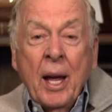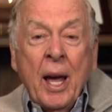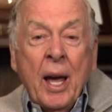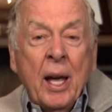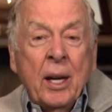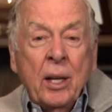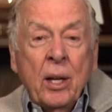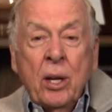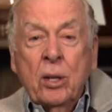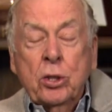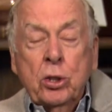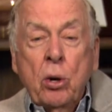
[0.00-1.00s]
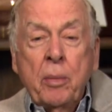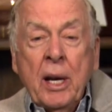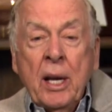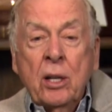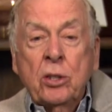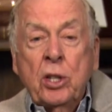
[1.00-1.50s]
And there are so
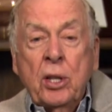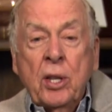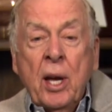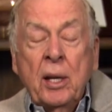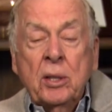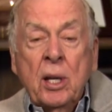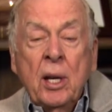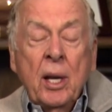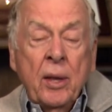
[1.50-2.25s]
many energy things